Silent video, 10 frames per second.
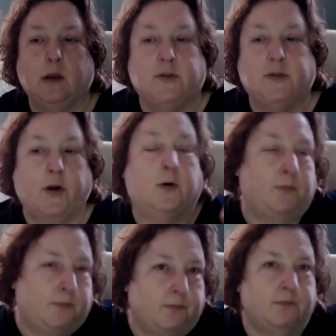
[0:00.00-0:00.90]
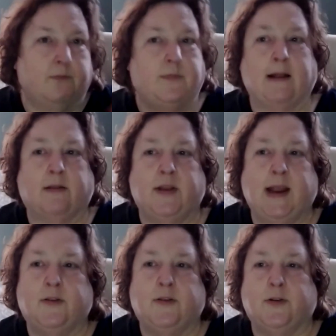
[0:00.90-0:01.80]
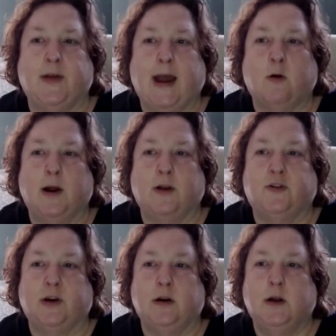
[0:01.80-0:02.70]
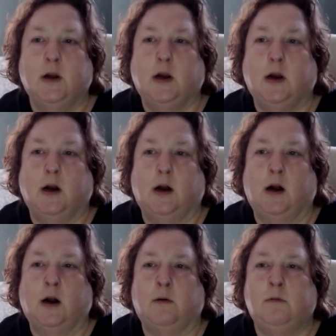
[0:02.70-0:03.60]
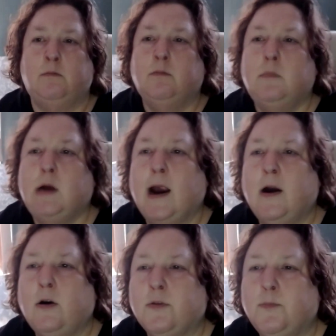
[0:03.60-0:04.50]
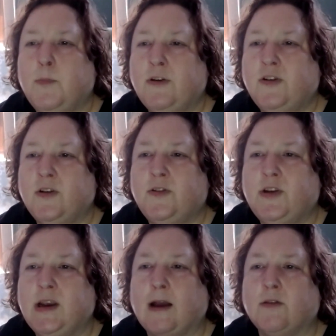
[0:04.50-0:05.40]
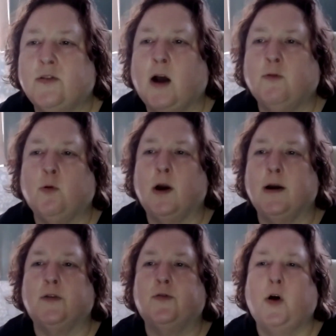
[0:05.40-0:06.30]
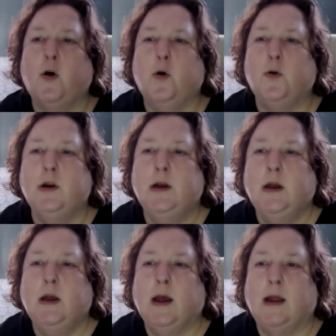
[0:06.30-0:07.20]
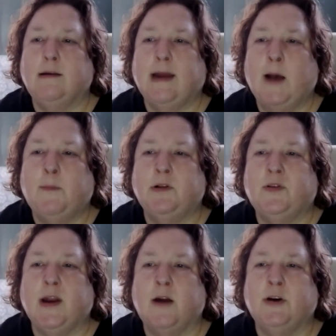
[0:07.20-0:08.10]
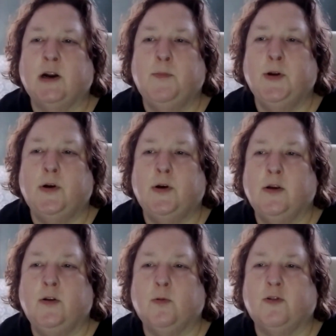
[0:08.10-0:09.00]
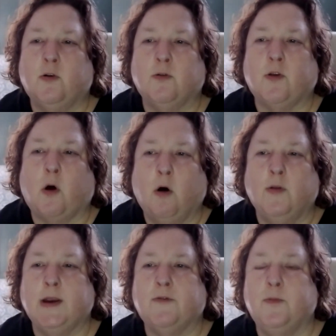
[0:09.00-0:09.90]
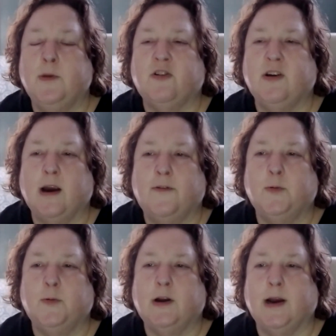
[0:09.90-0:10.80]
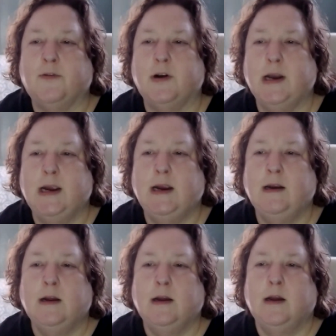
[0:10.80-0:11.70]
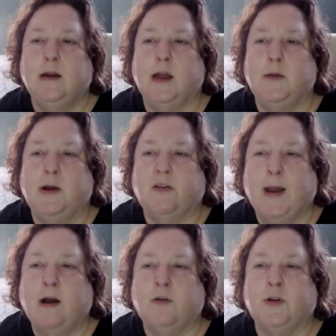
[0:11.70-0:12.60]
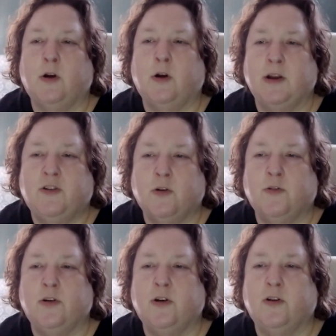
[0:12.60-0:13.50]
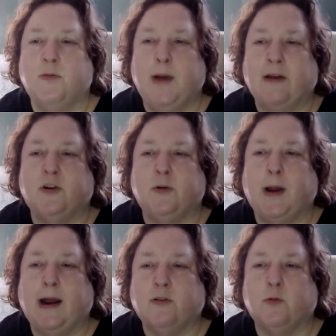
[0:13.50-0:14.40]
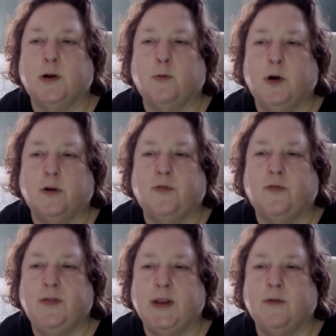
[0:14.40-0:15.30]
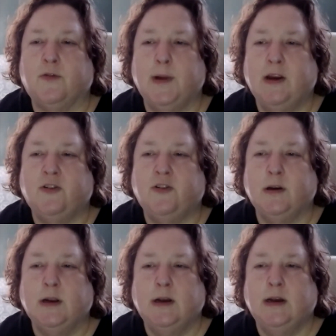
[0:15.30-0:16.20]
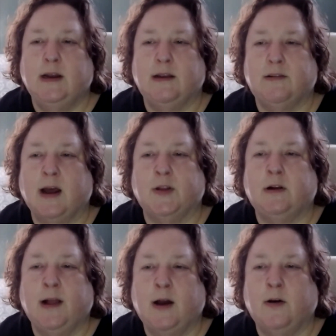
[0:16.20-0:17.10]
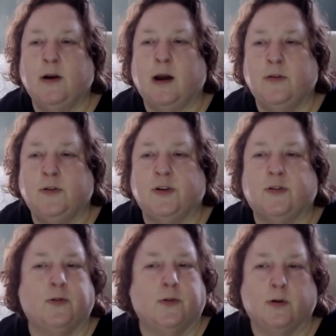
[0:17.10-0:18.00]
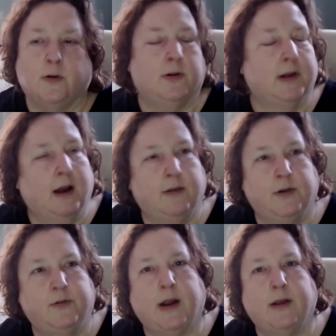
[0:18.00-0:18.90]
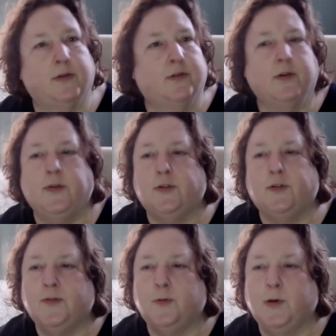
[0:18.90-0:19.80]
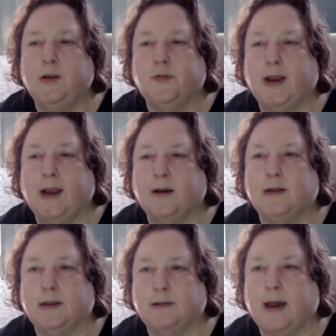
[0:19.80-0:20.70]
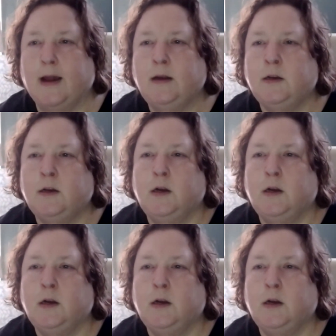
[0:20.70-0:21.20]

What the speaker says: So that's the answer to that question. Harold mentions he has software on his phone and tablets in every computer I use, which holds all the information everyone could ever need. And my spouse and all my children know the master password and where to find the information. It's not the cloud either, just stored locally on the devices. So there's different ways of handling that.